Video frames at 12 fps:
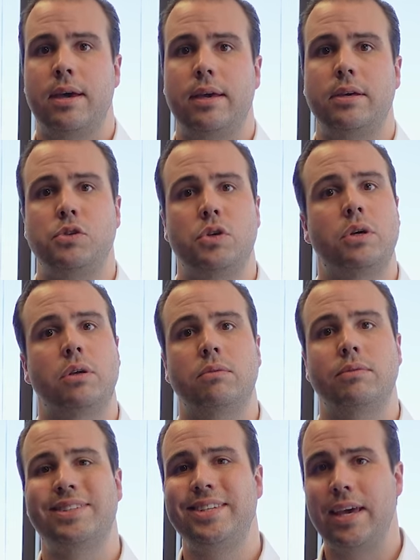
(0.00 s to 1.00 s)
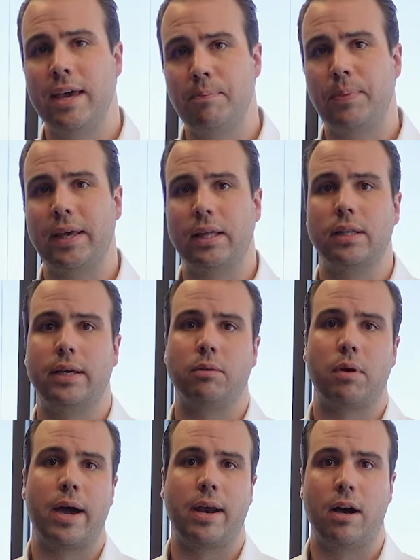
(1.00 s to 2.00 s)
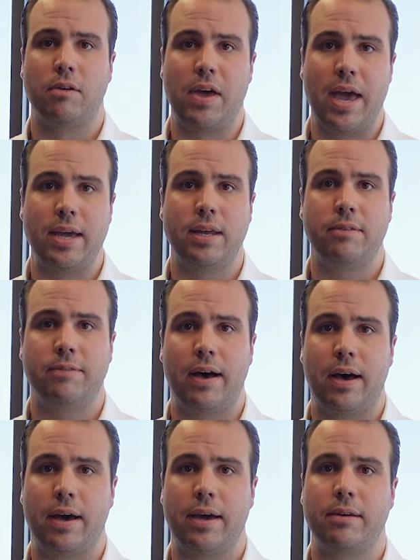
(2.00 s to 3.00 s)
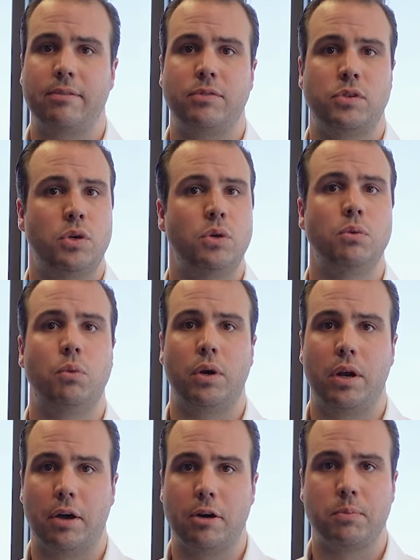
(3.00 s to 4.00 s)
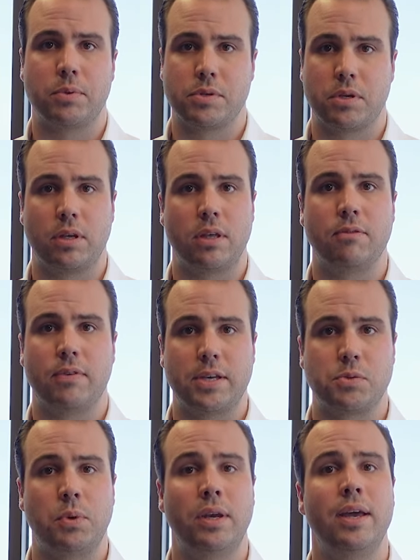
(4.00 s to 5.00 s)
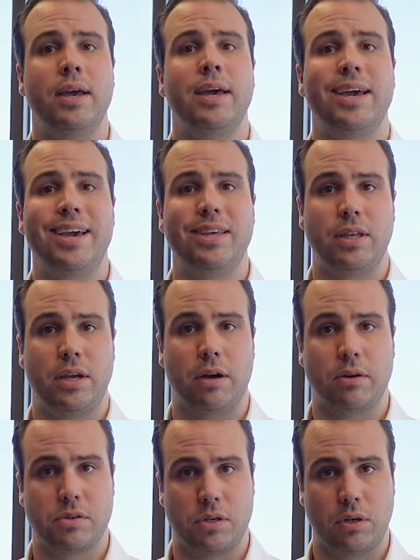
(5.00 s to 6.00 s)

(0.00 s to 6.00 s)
is you can typically write off 85 to 100% of the investment in the year it's